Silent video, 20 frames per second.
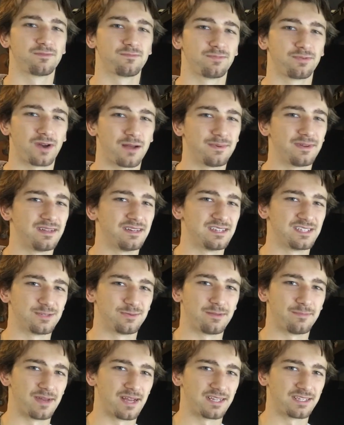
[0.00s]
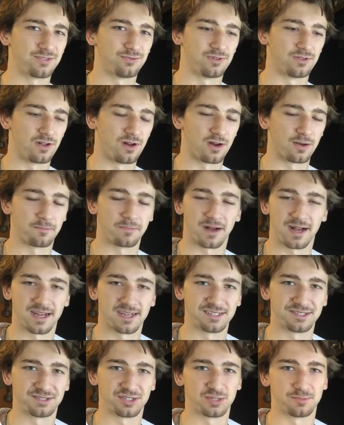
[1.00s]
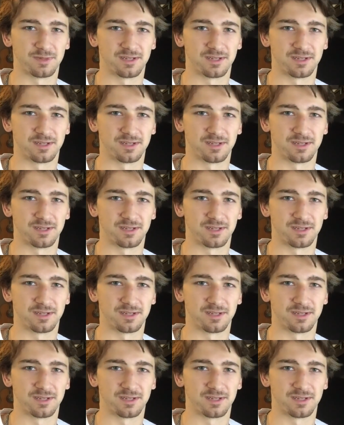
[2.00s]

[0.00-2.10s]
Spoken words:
Probably going to swing back to a long bias just